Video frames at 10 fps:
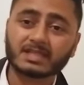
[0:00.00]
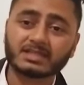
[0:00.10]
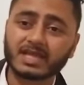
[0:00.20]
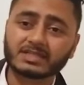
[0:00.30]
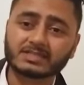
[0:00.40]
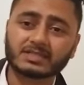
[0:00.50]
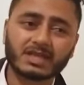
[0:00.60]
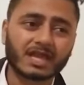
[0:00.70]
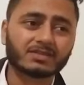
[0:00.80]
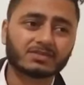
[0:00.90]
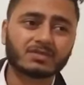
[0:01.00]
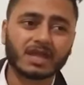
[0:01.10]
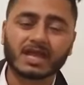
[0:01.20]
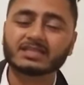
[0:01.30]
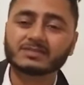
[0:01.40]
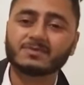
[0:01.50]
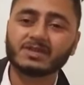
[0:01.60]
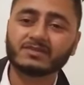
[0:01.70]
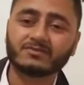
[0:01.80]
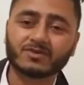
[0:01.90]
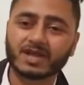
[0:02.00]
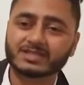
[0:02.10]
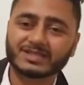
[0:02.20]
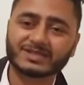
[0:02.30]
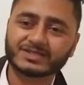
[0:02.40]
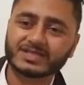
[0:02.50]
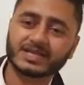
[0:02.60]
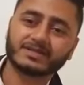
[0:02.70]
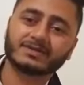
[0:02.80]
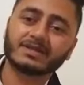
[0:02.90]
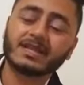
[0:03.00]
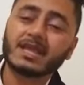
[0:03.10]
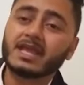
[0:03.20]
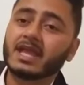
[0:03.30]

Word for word: that's I just believe you guys understand it, right?